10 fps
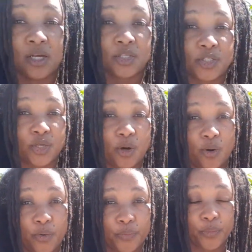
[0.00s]

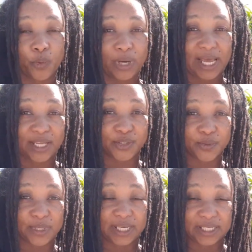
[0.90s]
So what I
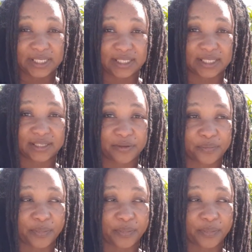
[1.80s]
do is